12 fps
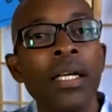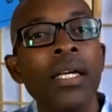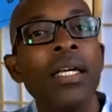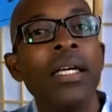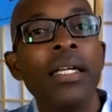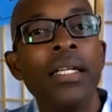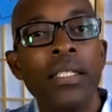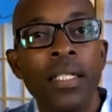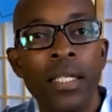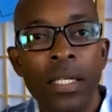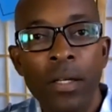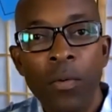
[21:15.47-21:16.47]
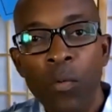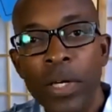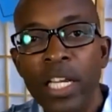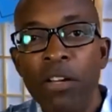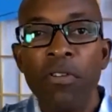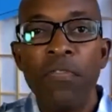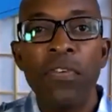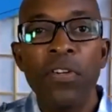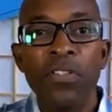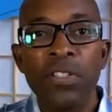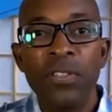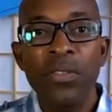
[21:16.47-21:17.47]
is what he
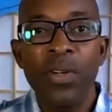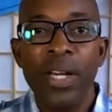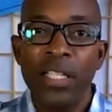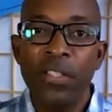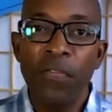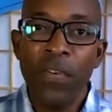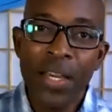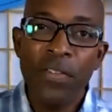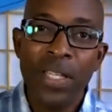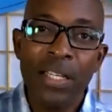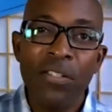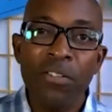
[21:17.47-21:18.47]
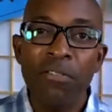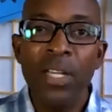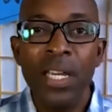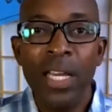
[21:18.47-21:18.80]
refers to as 5-sensory